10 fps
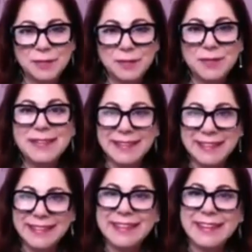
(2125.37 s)
It's
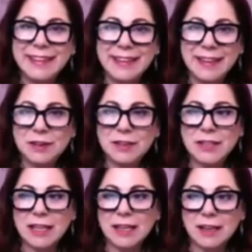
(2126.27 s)

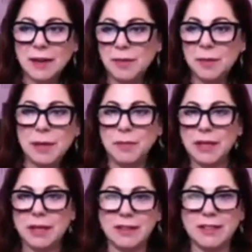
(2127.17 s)
like everybody
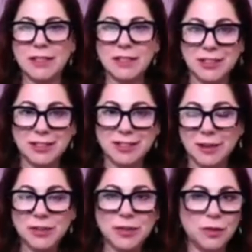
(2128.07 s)
bringing a dish,
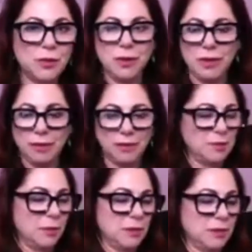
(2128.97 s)
so you have this
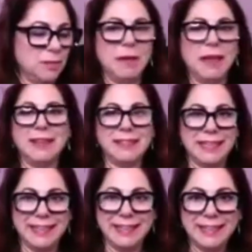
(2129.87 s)
most
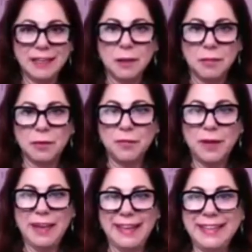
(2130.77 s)
amazing
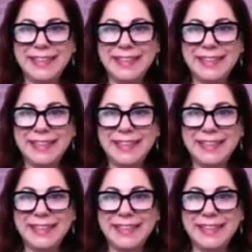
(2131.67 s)
buffet